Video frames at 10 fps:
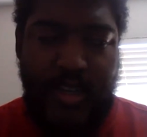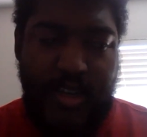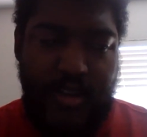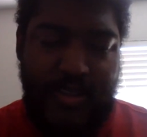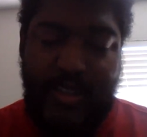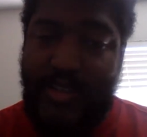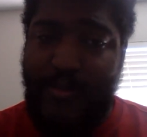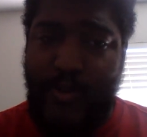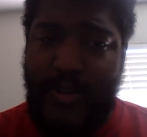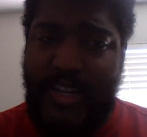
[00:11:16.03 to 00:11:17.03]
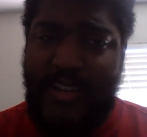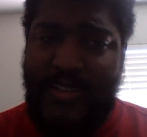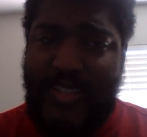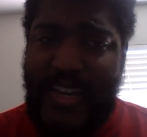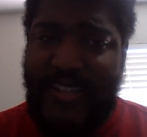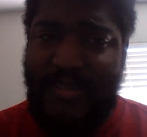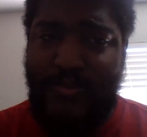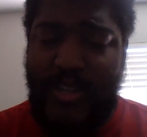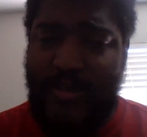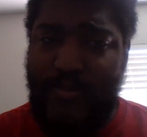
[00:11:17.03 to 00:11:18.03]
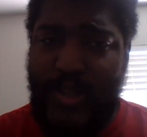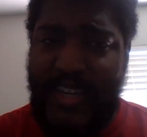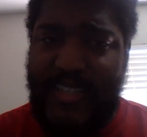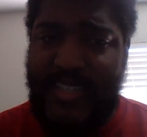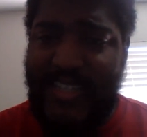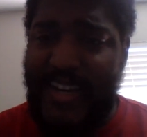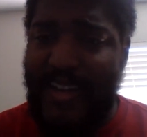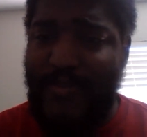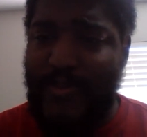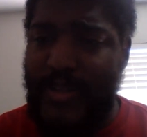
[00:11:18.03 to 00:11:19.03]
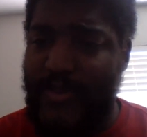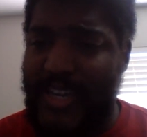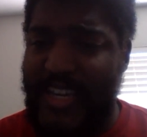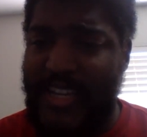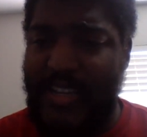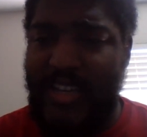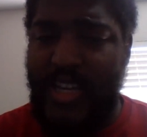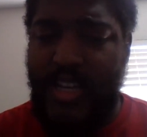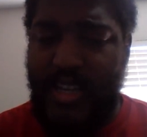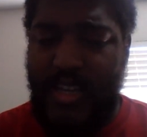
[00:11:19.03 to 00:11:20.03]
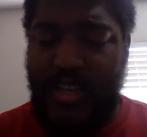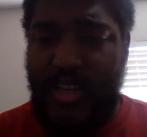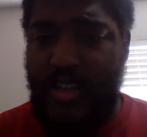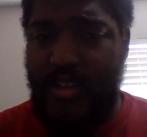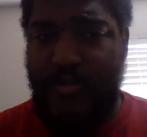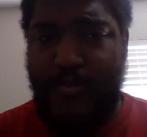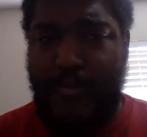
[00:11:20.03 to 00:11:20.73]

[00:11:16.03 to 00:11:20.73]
You know, CJ Verdell's had some good plays at times, but again, you know,